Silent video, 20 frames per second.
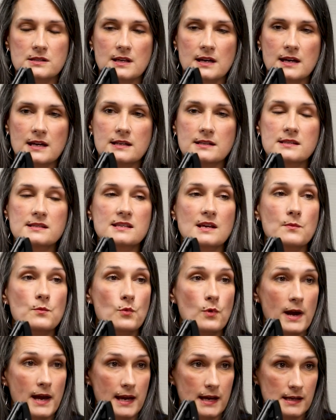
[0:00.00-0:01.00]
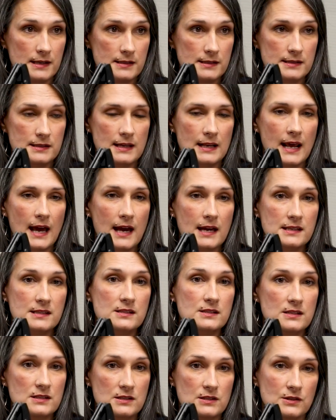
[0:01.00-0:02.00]
In some ways, it has
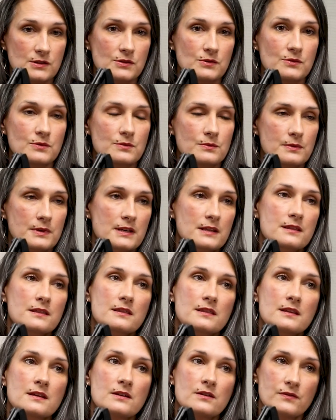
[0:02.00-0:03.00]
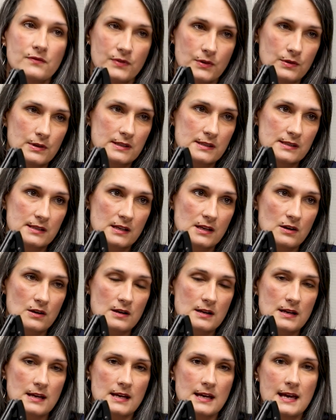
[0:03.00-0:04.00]
to do with food
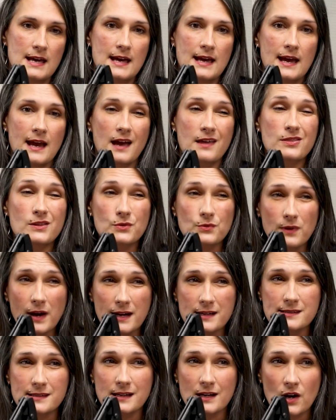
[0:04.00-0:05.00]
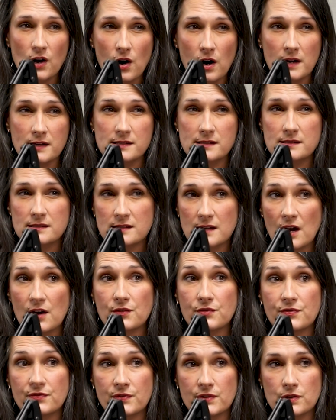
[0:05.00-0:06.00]
insecurity and the rising costs
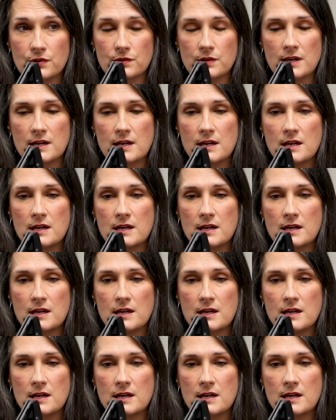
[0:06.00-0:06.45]
of food.